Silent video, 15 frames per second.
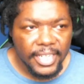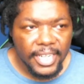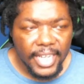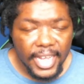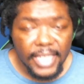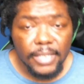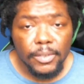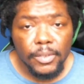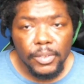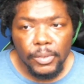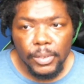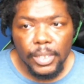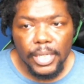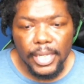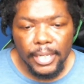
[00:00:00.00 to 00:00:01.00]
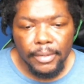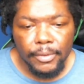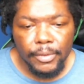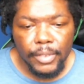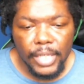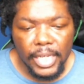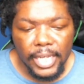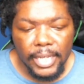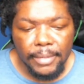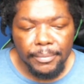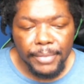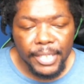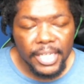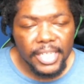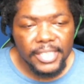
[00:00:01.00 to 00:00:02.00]
and
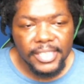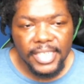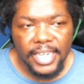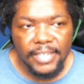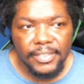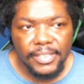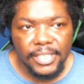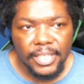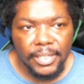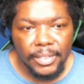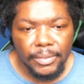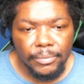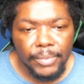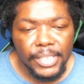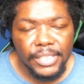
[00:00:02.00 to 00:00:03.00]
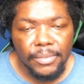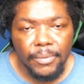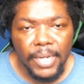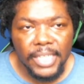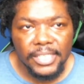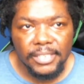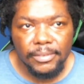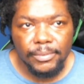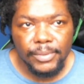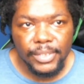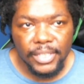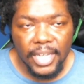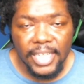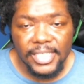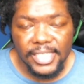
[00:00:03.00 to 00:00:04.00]
because of that, it was the reason why she was
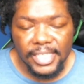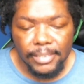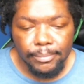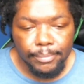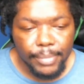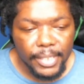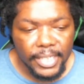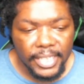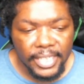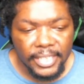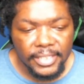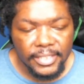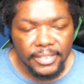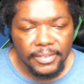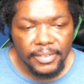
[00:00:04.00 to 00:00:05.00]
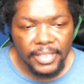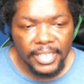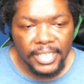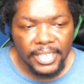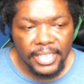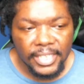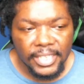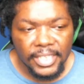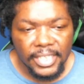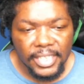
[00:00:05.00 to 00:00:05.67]
constantly put into like a